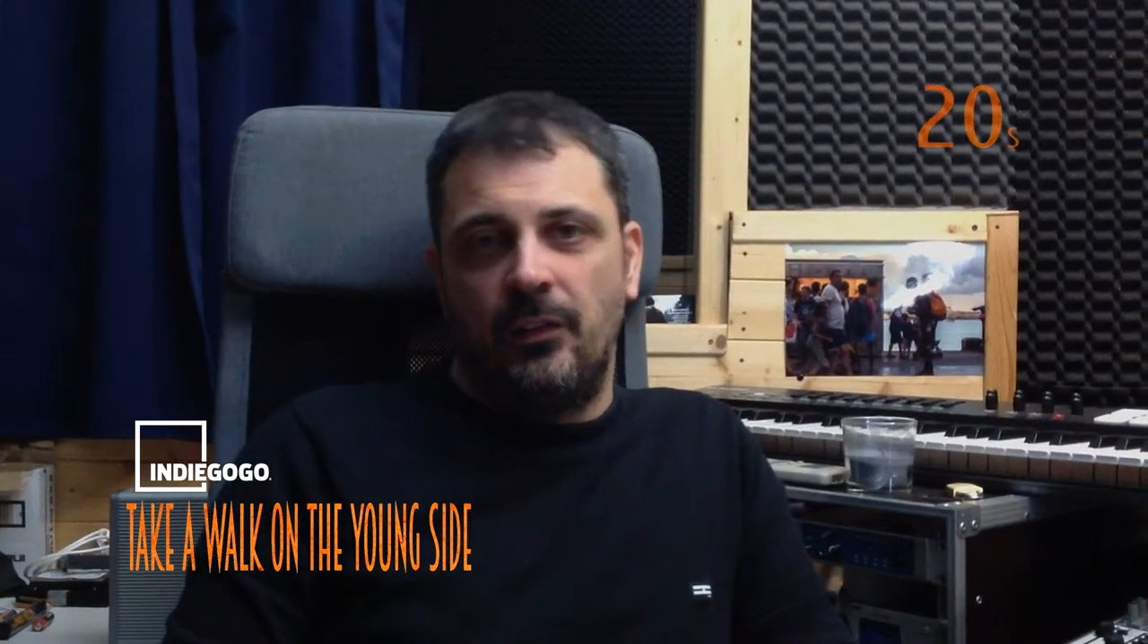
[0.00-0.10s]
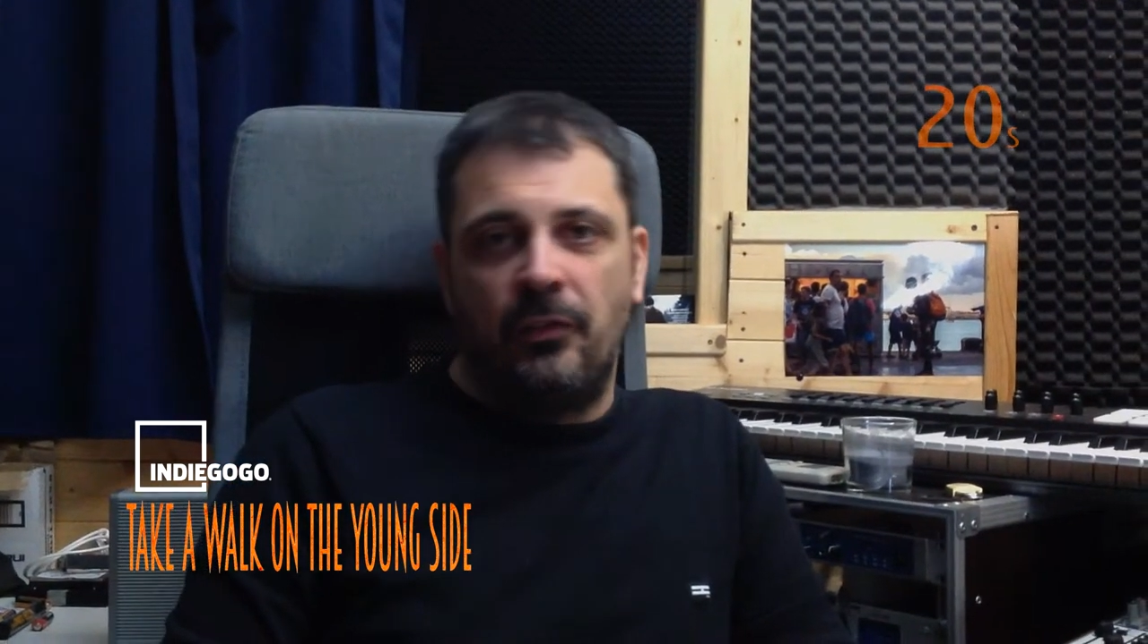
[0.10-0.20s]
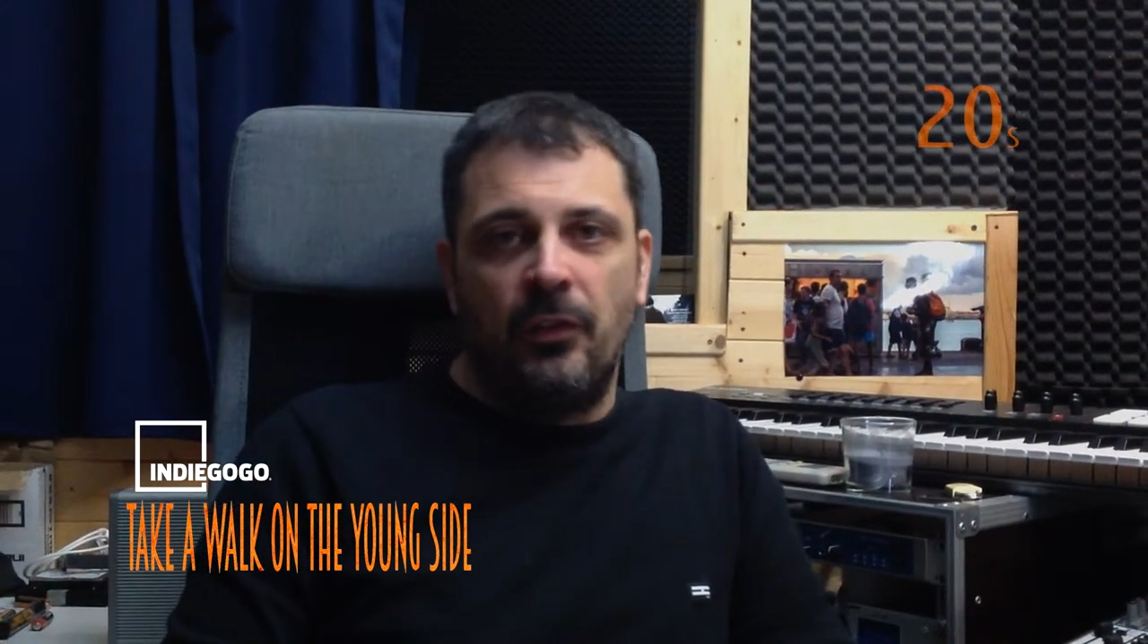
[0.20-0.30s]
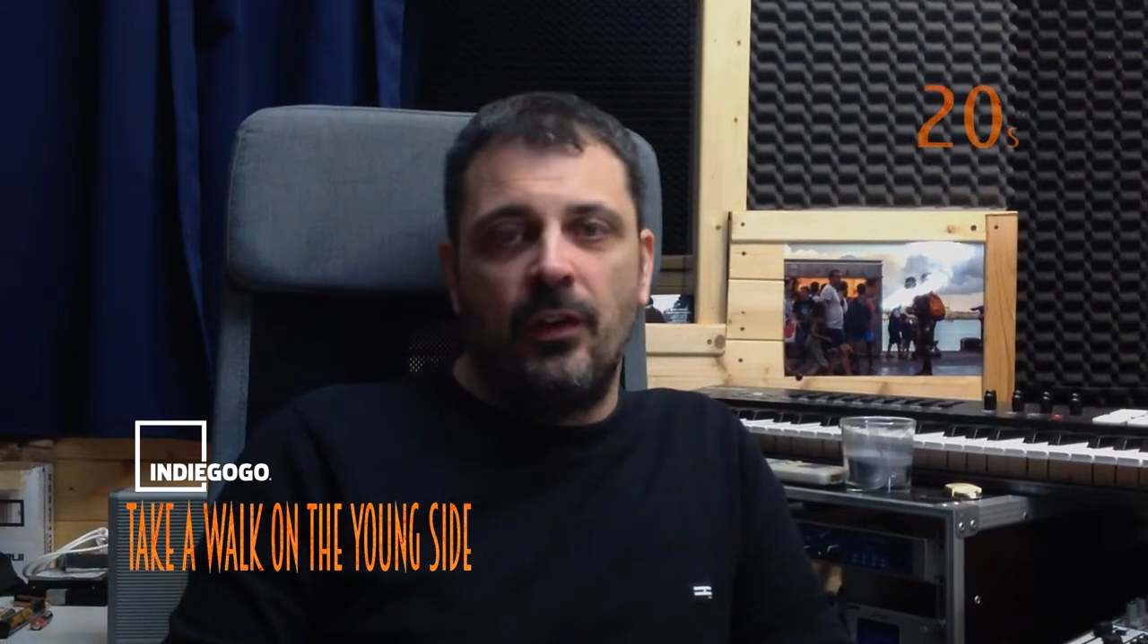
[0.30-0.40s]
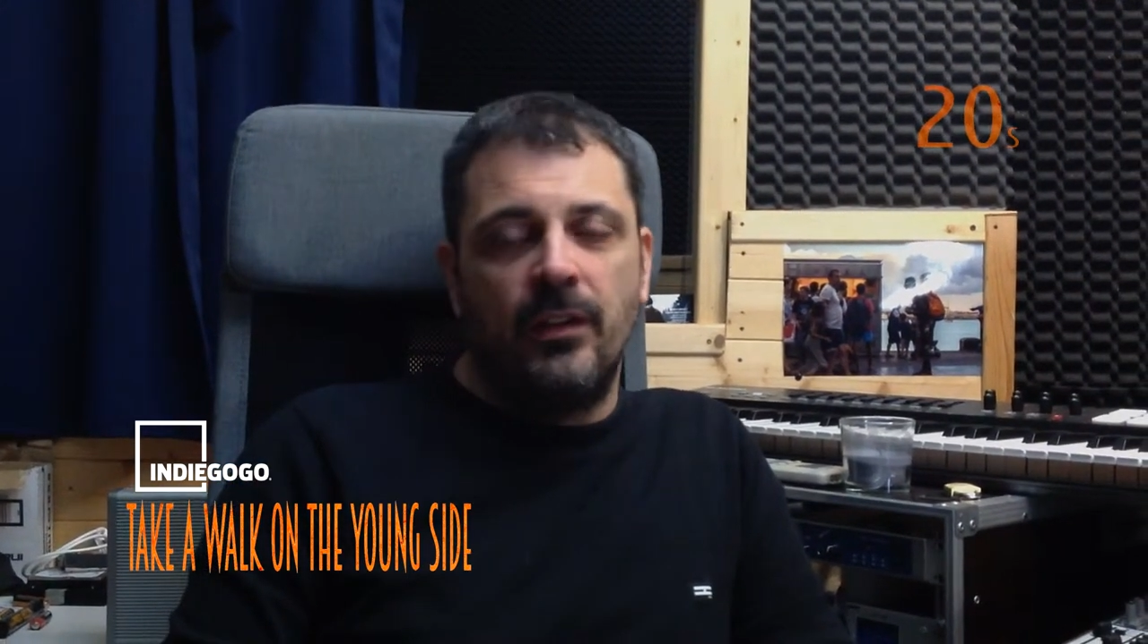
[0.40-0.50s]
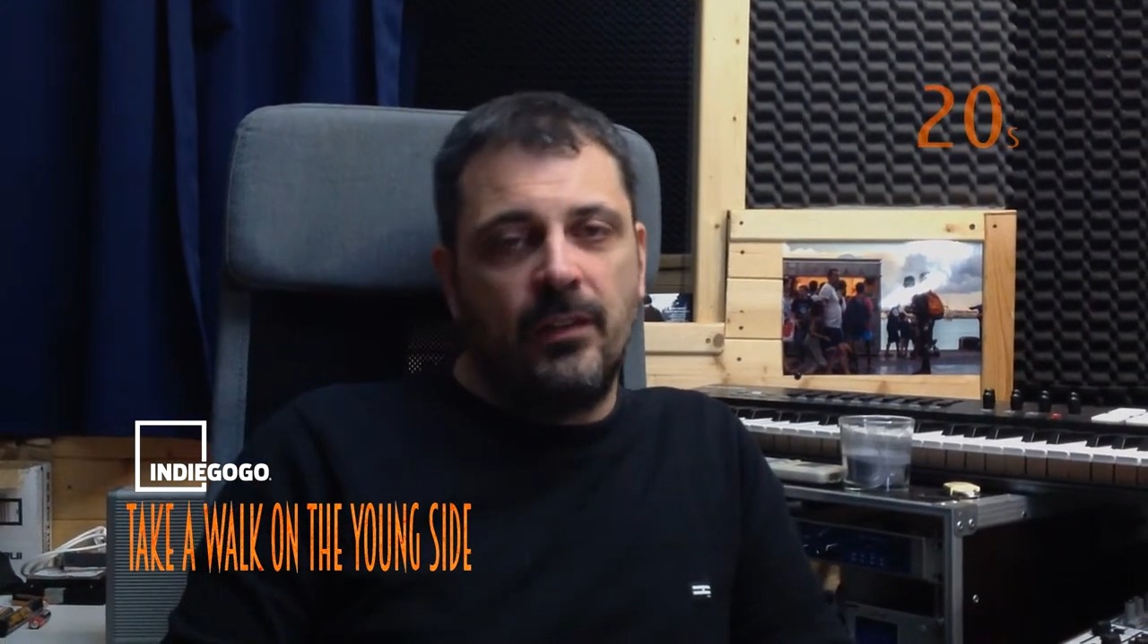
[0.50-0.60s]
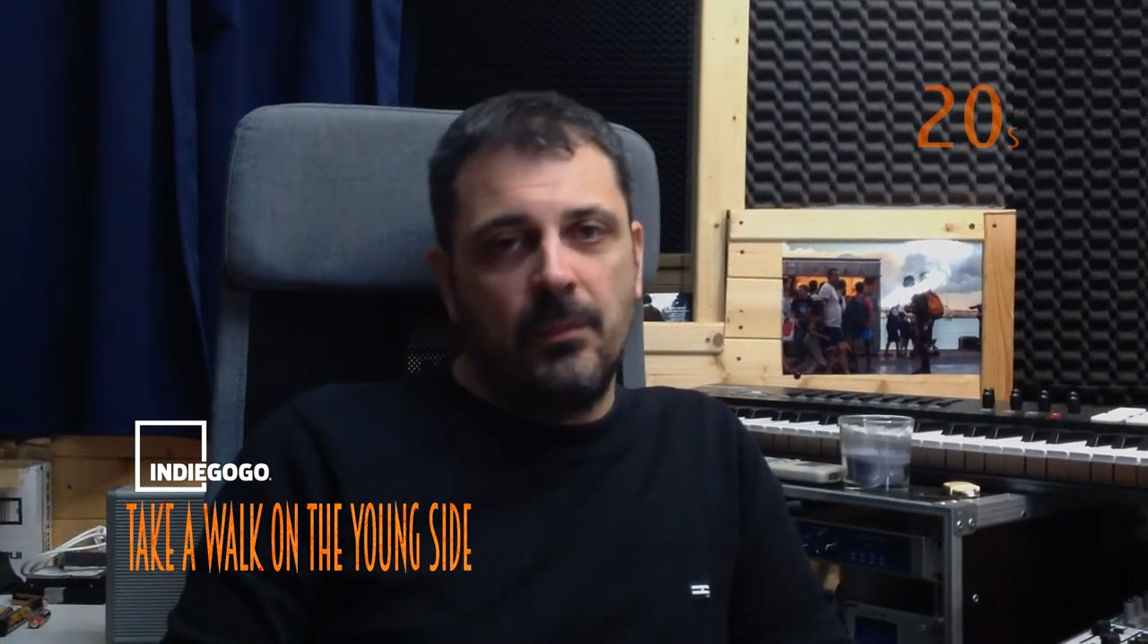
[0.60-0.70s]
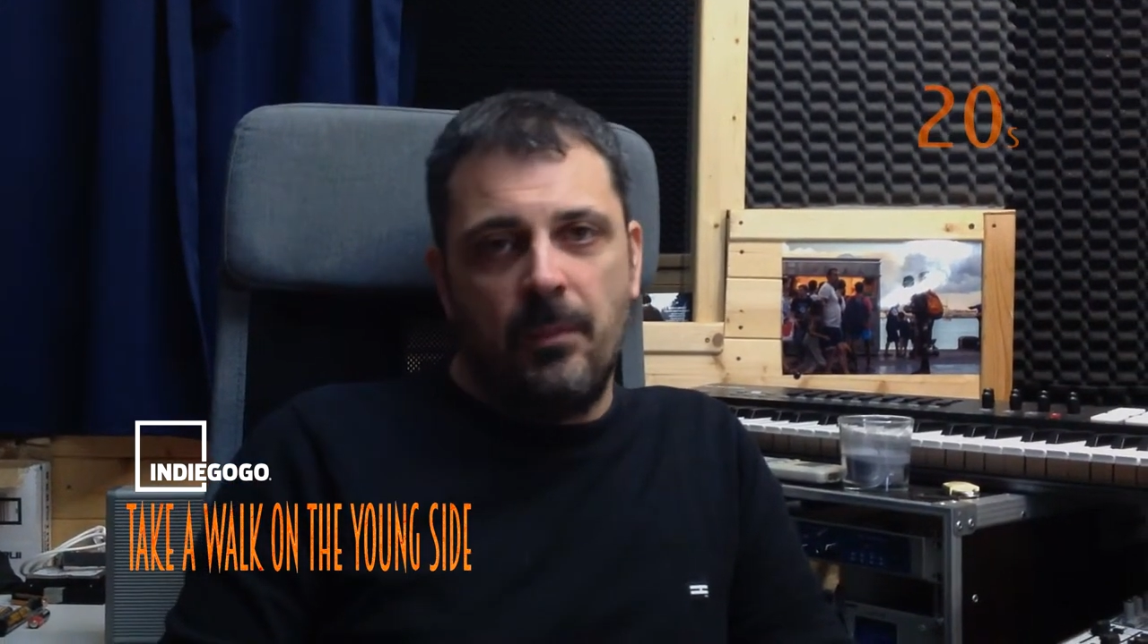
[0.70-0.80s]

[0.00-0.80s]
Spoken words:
first